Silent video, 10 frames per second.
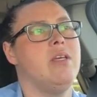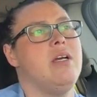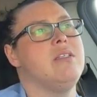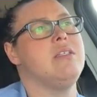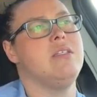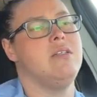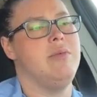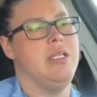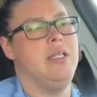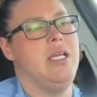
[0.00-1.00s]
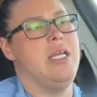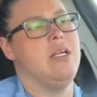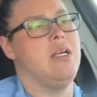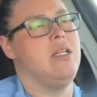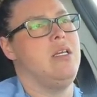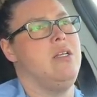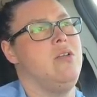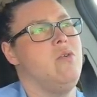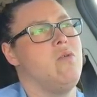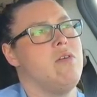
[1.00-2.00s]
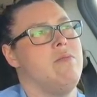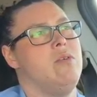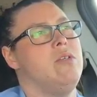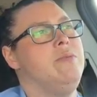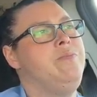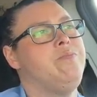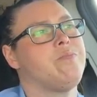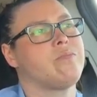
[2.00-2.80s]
the house a little bit later than normal,